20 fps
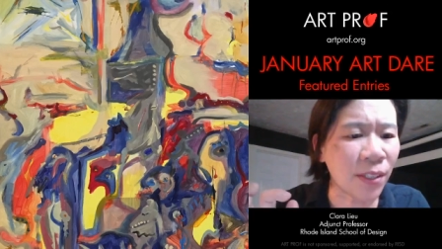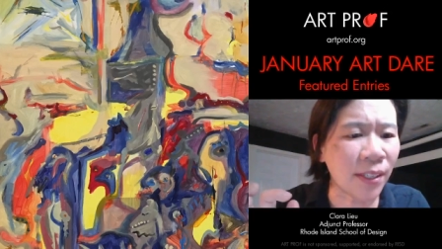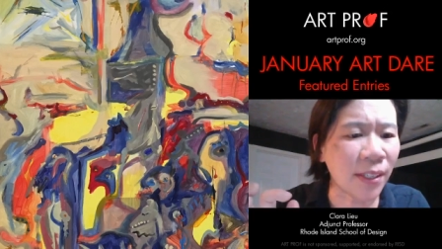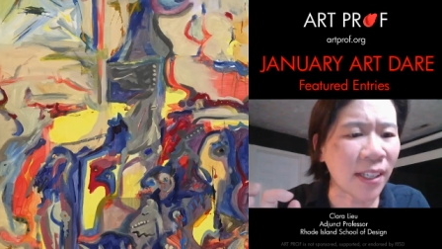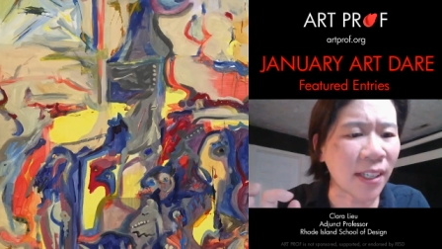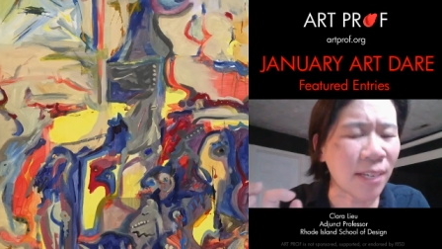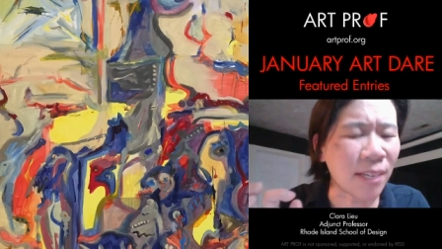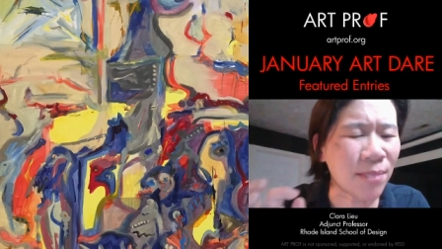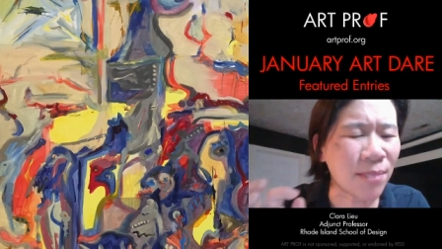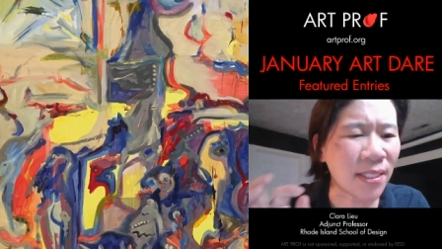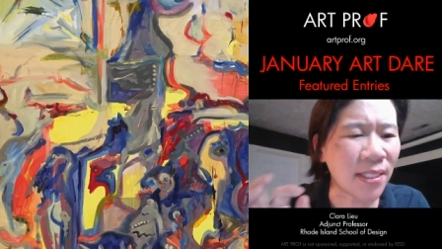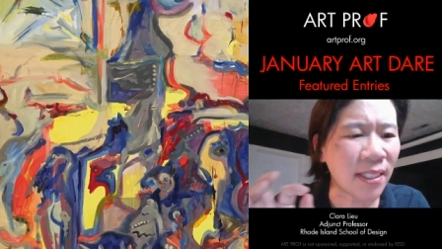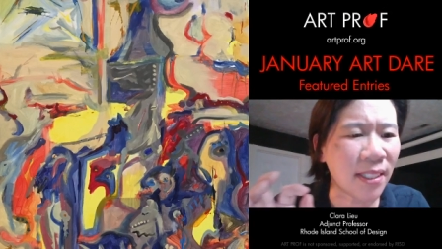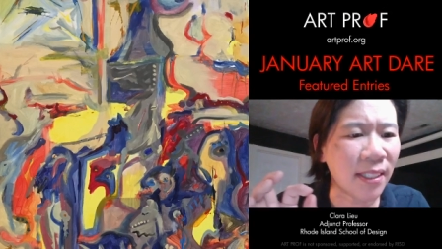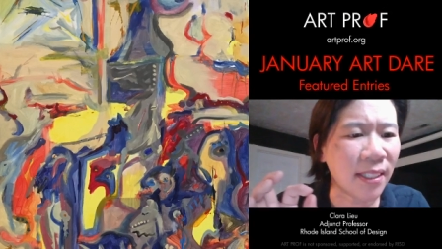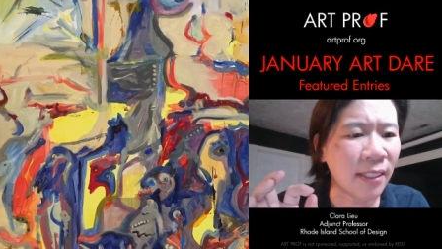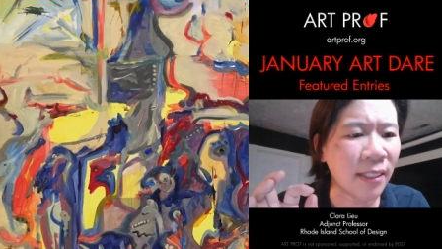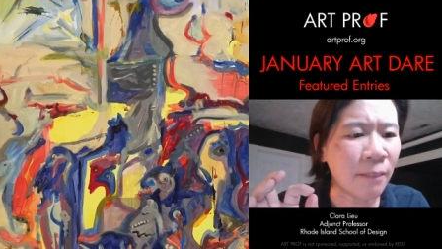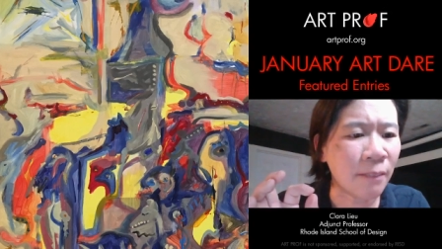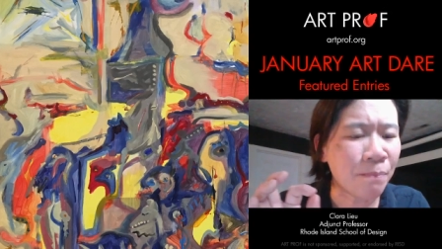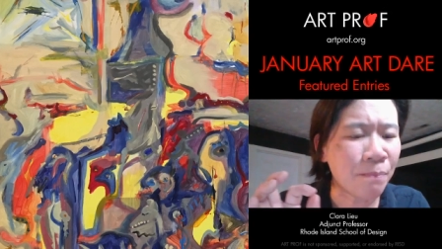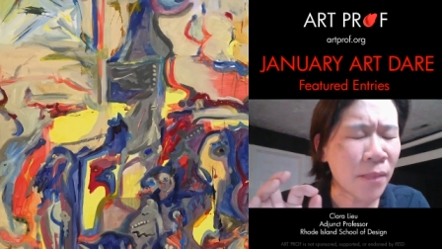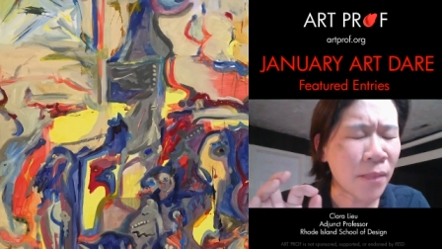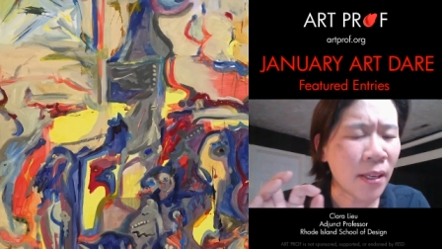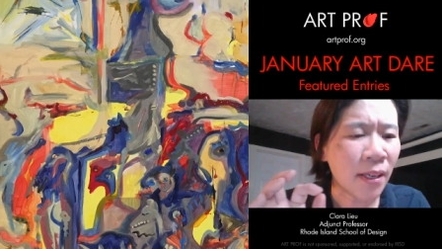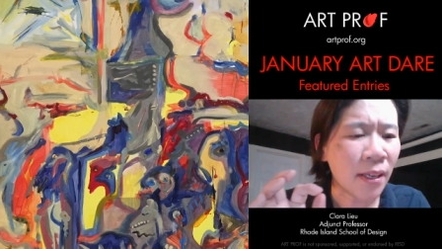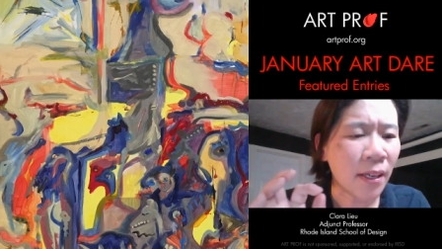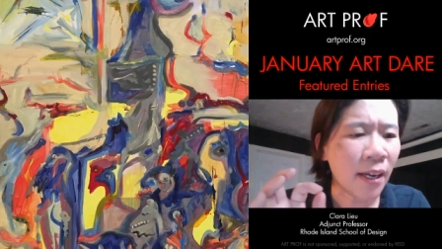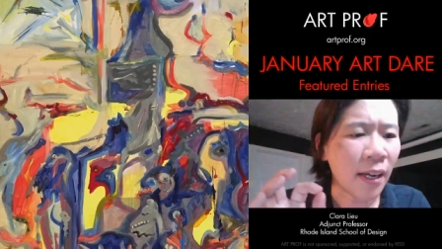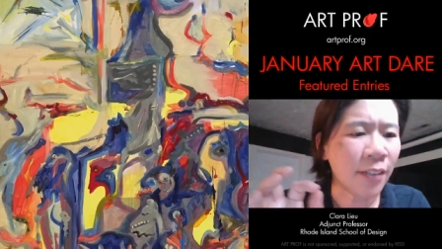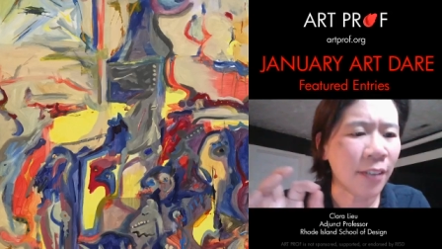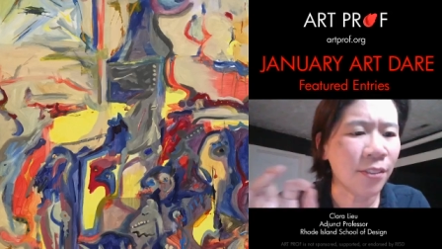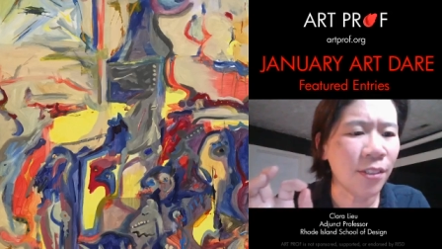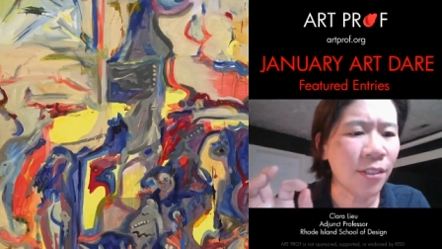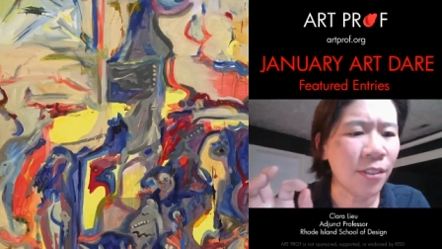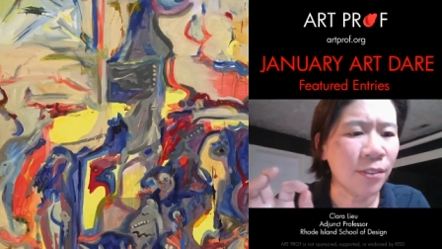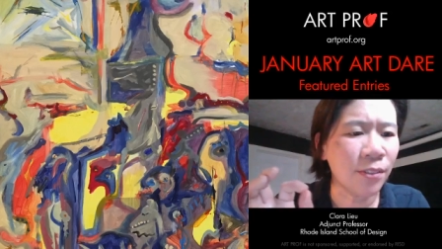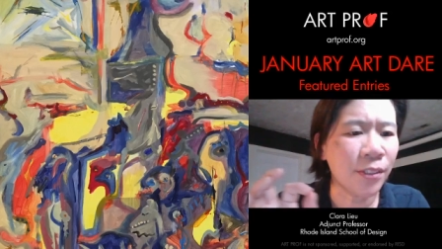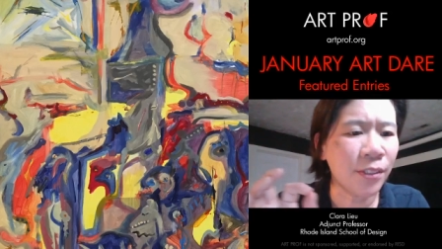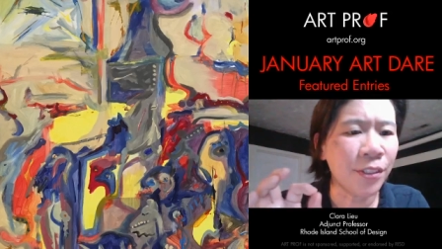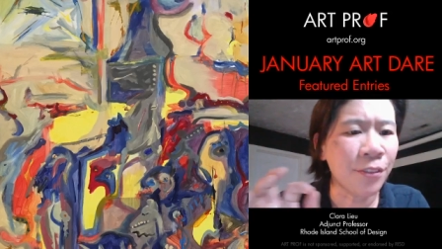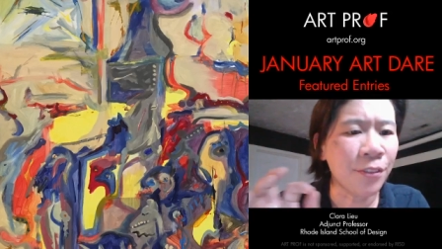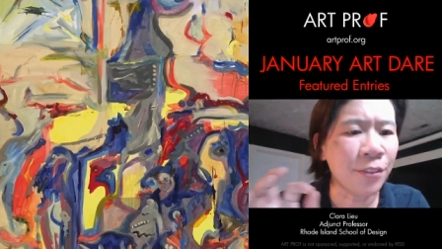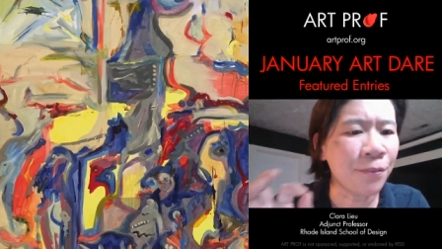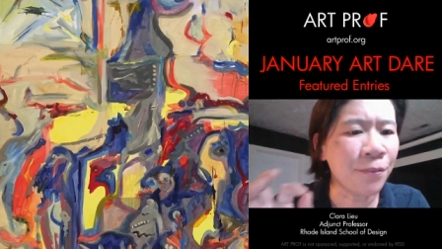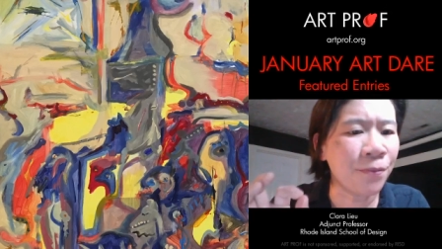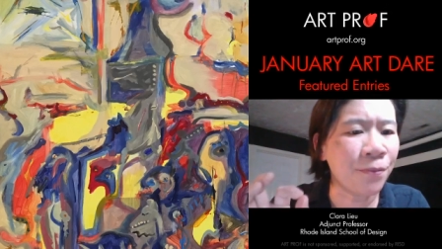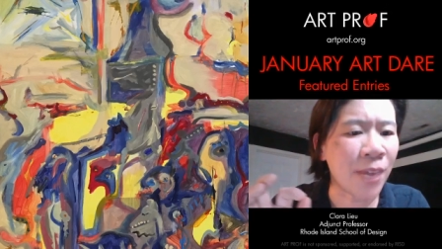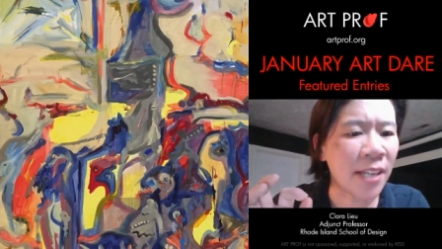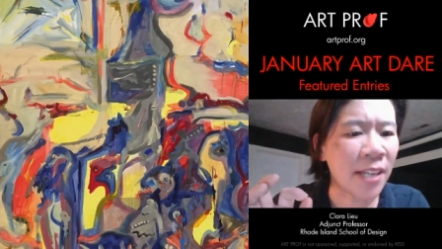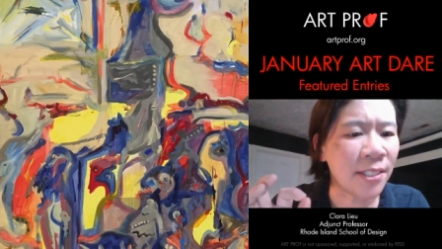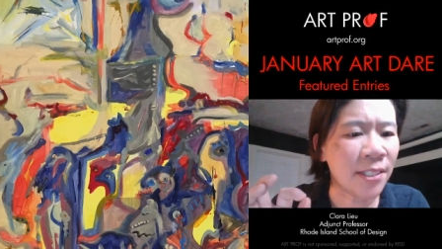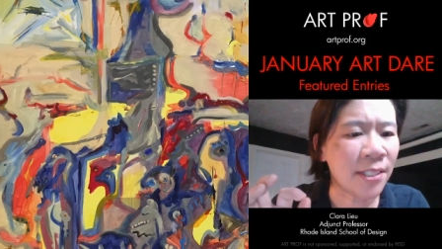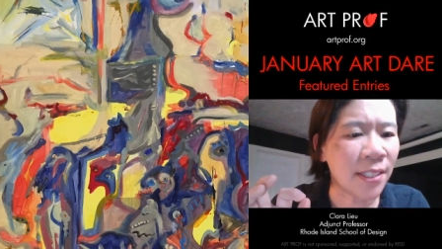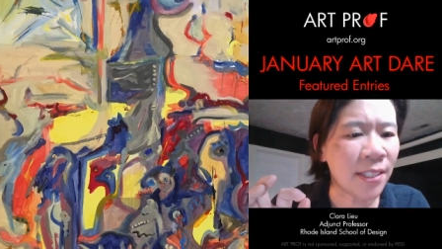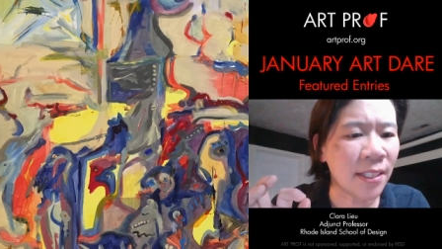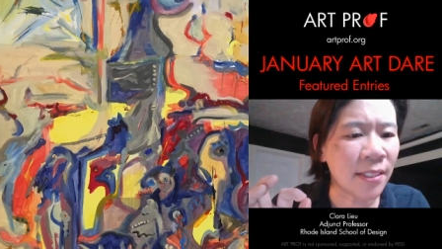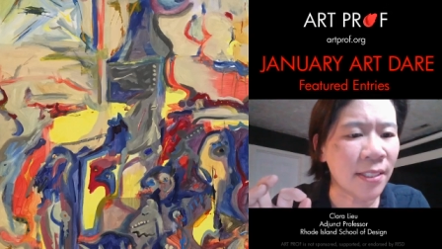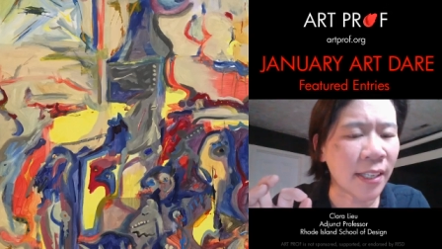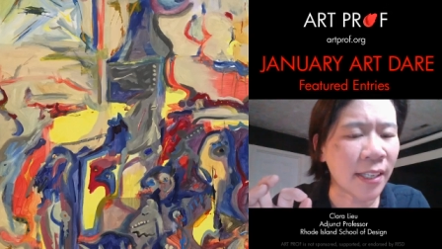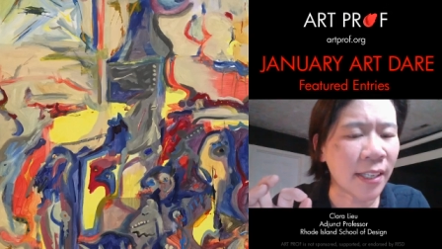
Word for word: like I'm seeing, I don't know, little faces.